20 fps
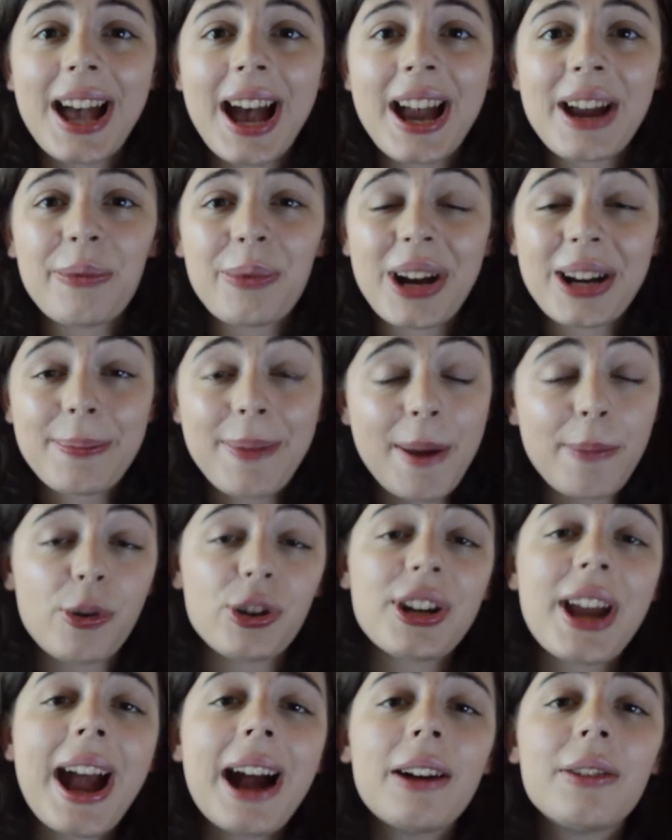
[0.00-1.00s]
I read Paper
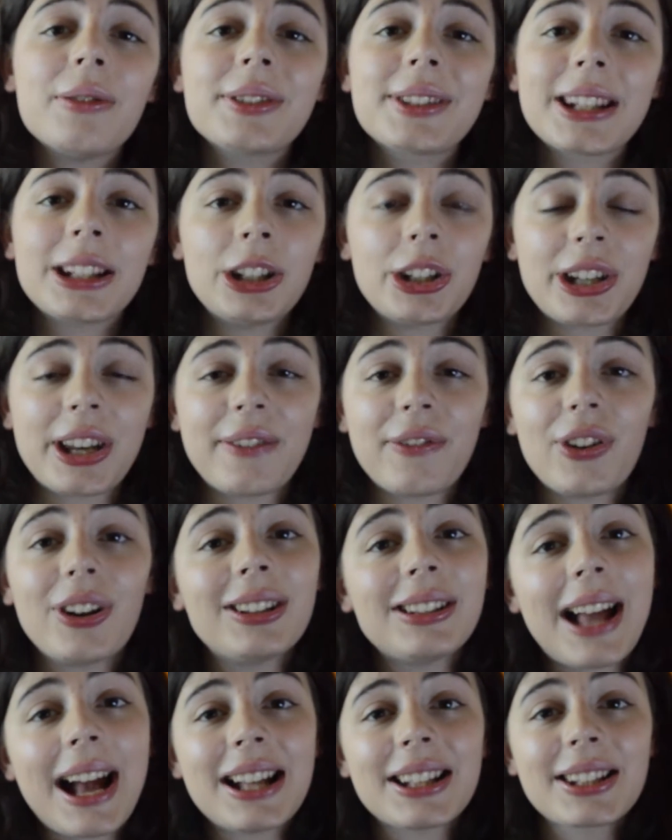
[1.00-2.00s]
Towns and Looking for
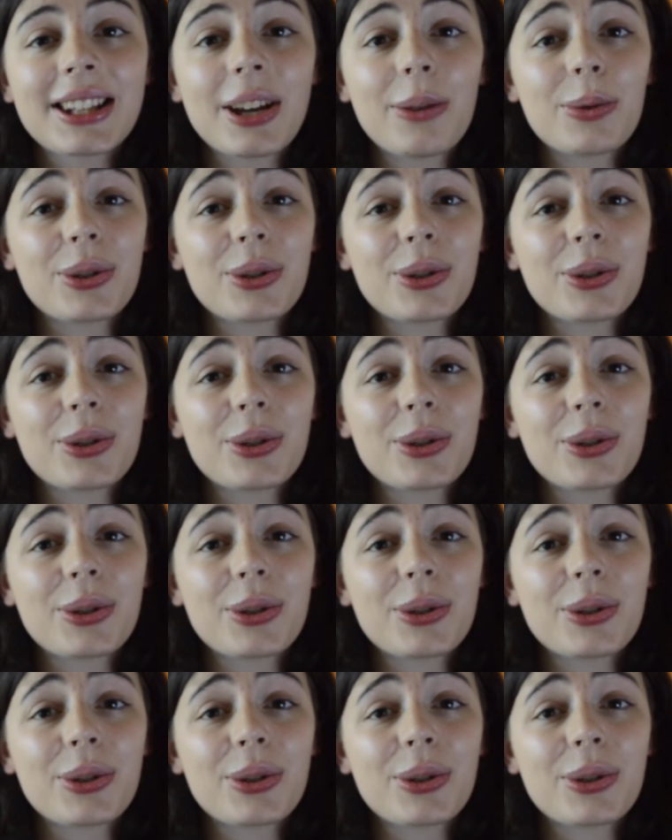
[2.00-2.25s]
Alaska,